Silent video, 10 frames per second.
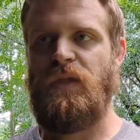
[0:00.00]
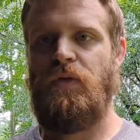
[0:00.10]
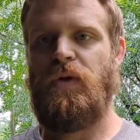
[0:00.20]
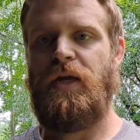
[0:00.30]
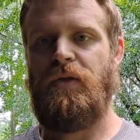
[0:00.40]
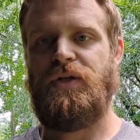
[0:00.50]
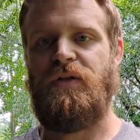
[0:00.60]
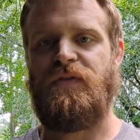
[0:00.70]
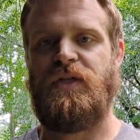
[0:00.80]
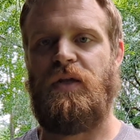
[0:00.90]

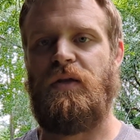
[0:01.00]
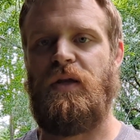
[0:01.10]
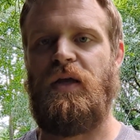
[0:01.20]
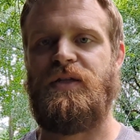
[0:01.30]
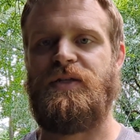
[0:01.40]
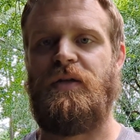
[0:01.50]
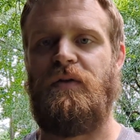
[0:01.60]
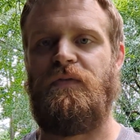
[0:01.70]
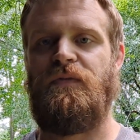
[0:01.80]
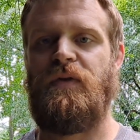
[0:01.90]
regulation of sin instead
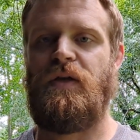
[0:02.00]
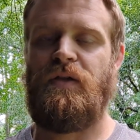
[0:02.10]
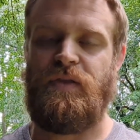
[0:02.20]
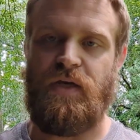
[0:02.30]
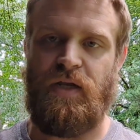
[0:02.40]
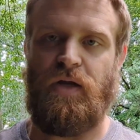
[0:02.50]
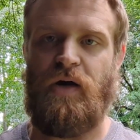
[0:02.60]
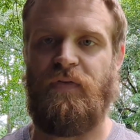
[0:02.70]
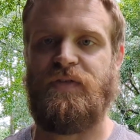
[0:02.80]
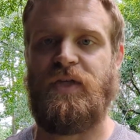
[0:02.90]
of the cutting
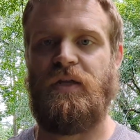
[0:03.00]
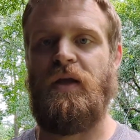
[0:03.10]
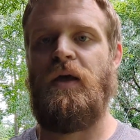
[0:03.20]
off of sin.